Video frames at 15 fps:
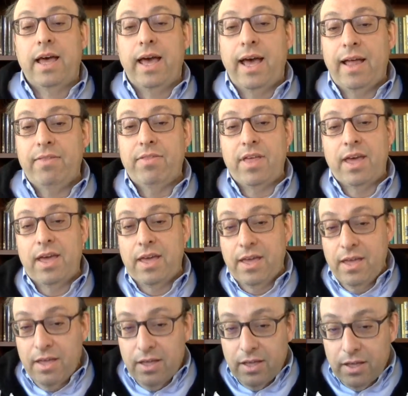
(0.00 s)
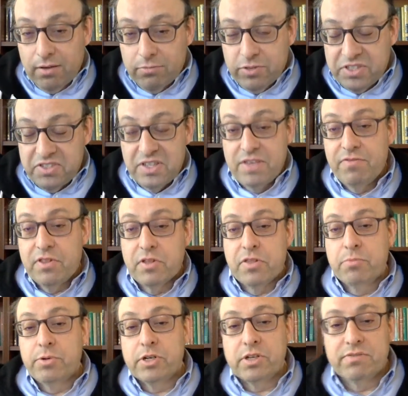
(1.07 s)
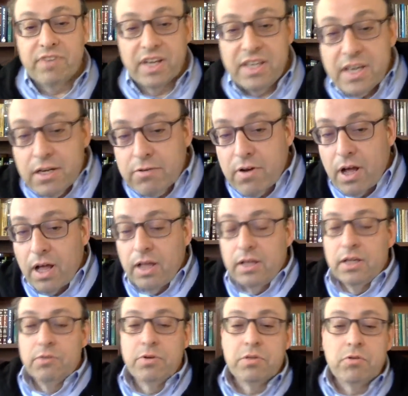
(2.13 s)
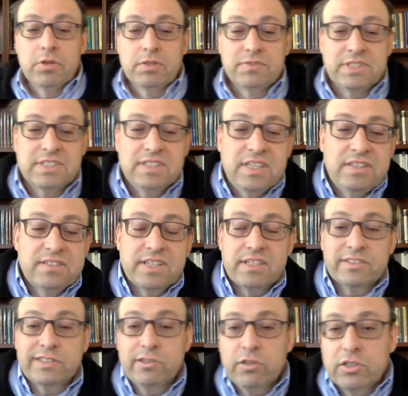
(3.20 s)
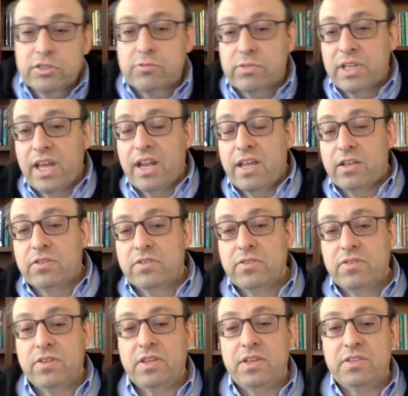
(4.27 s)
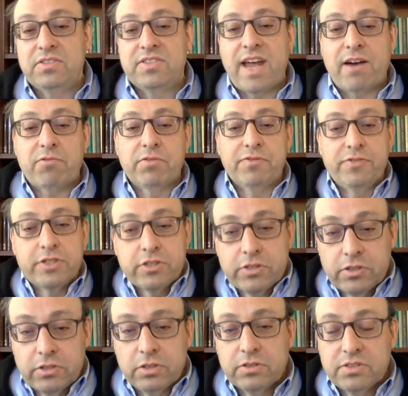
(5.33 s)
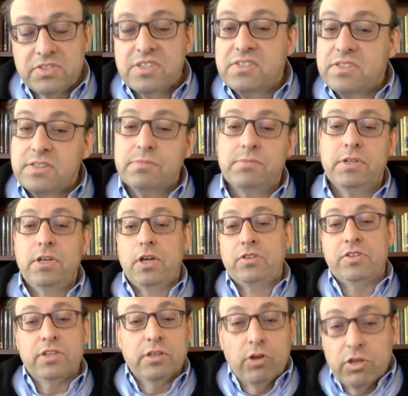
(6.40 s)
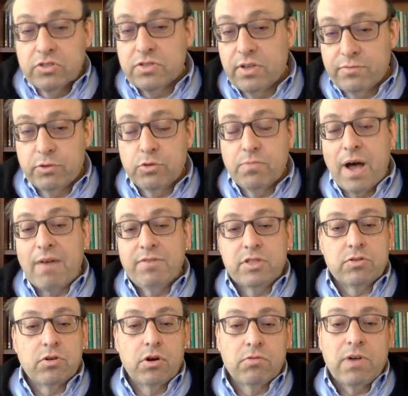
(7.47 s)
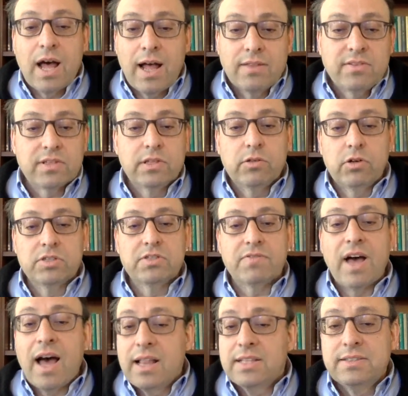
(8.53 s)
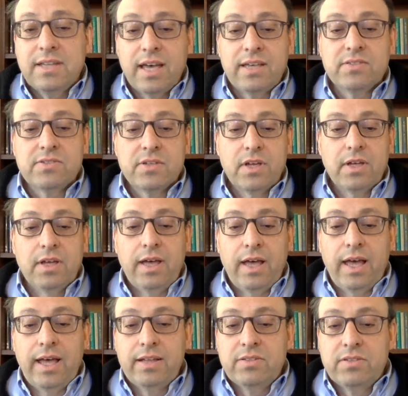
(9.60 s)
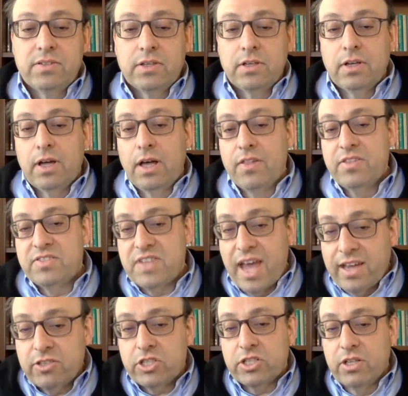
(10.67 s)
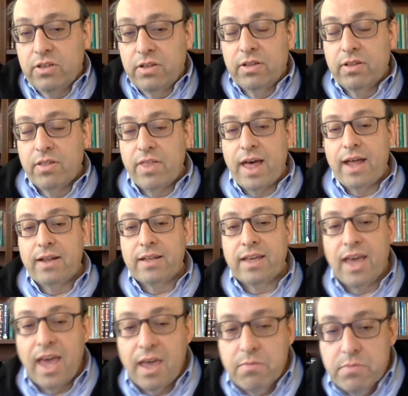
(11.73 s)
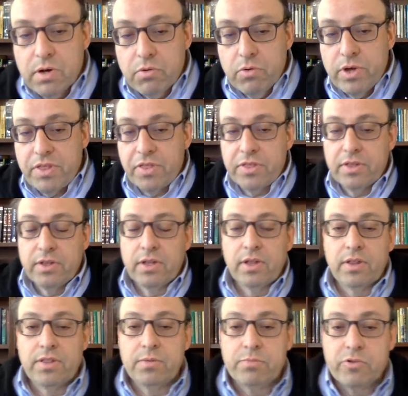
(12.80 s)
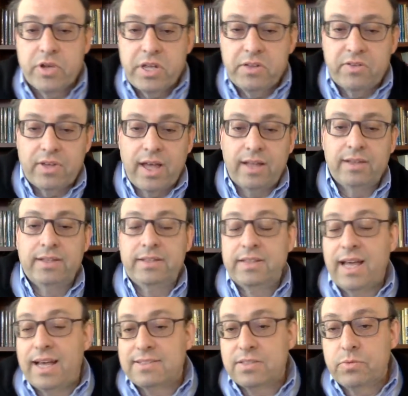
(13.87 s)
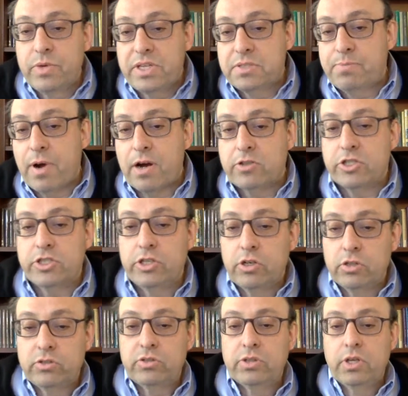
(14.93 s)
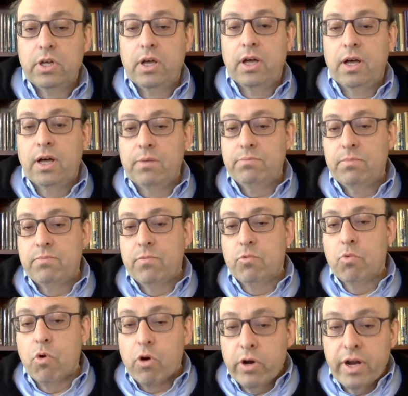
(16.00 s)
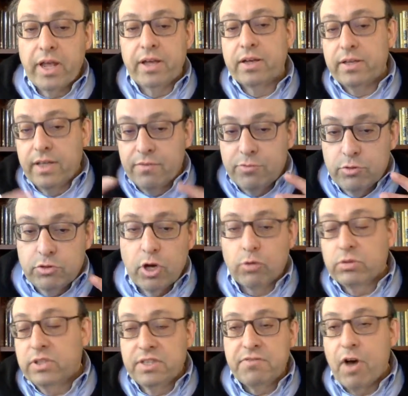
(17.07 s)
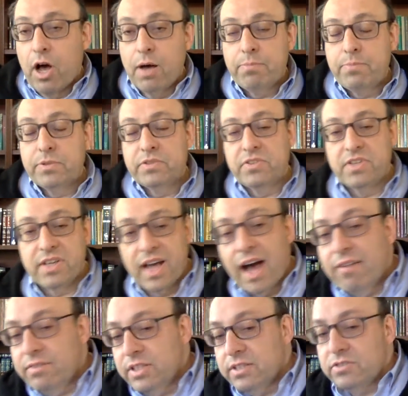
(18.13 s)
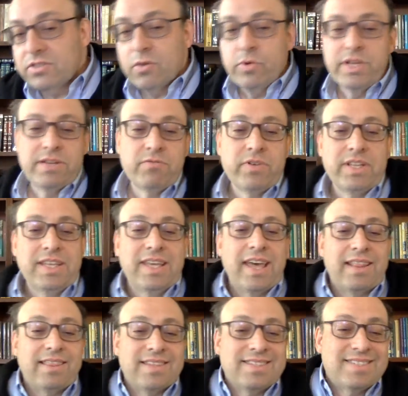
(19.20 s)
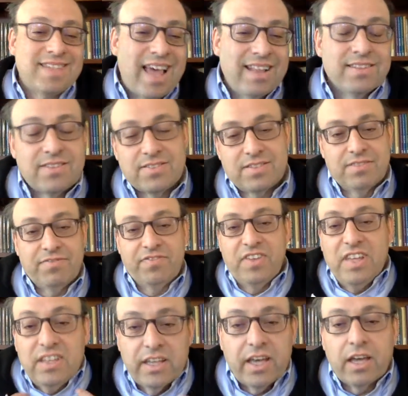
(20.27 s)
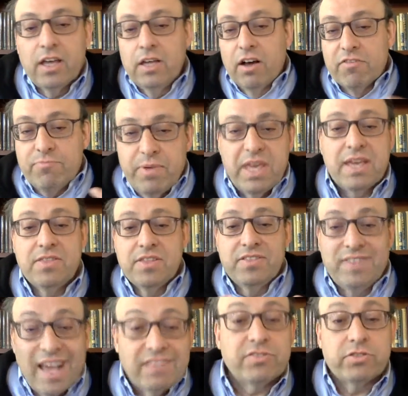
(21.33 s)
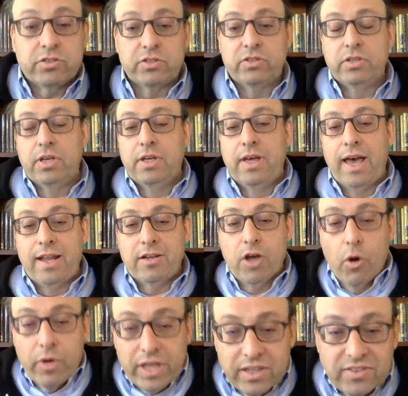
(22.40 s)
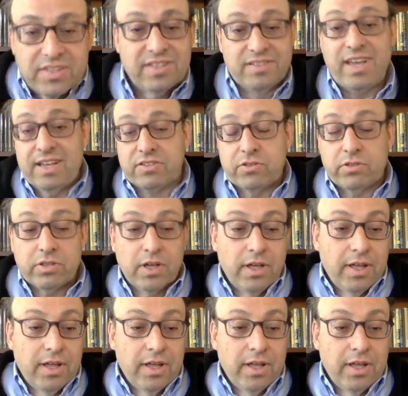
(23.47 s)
and they received the book of Vayikra with all of its detailed laws relating to the sacrificial system, to the laws of Tumah v'Tohara, to the laws of holidays, and the sanction that came with the Brit in last week's Parshiot, warning if you don't live up to the covenant. So we didn't really get the sense, the feeling of being in the desert and going into the desert.